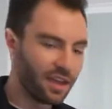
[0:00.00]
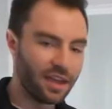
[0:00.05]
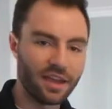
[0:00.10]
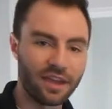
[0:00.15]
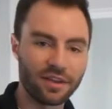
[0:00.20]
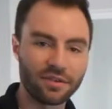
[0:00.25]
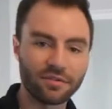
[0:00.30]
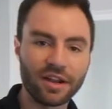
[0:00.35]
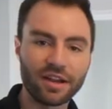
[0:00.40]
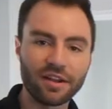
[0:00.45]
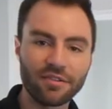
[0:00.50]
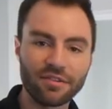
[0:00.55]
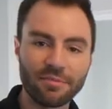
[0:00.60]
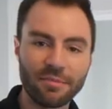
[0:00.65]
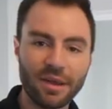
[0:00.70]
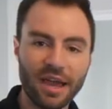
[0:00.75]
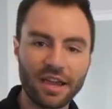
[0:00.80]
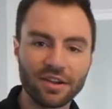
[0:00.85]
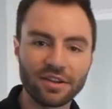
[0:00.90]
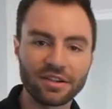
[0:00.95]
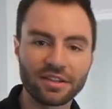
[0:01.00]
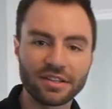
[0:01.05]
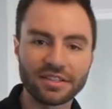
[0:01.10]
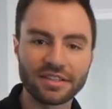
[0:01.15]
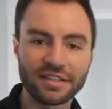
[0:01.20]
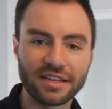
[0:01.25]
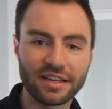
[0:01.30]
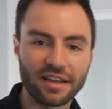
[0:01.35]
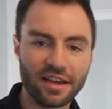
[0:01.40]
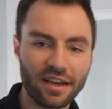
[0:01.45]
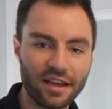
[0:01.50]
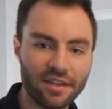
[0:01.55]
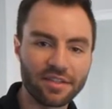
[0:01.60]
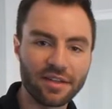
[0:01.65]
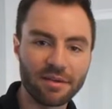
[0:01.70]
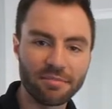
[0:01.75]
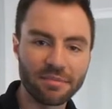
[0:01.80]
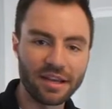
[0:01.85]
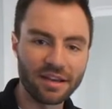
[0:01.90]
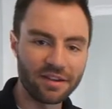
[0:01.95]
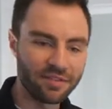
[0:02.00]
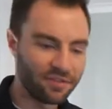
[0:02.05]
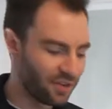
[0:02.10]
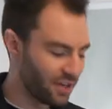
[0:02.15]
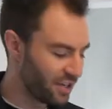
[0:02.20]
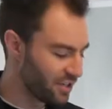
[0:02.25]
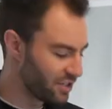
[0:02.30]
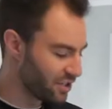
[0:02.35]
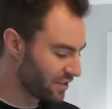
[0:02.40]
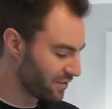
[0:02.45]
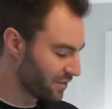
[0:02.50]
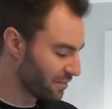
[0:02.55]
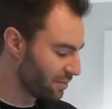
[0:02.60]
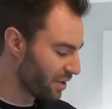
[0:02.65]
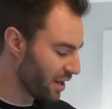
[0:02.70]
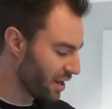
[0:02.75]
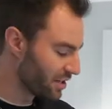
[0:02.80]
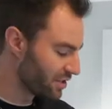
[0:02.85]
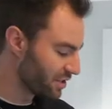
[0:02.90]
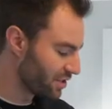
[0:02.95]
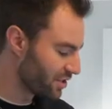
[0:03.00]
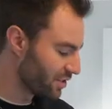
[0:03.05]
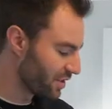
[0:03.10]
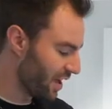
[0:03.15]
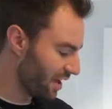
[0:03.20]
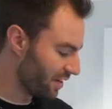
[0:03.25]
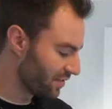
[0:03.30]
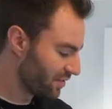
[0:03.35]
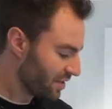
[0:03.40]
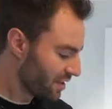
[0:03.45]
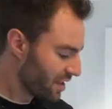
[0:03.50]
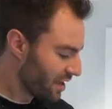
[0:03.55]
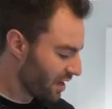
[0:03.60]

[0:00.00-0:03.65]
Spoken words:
and right off the bat you're going to see a thumbnail for each different project you have.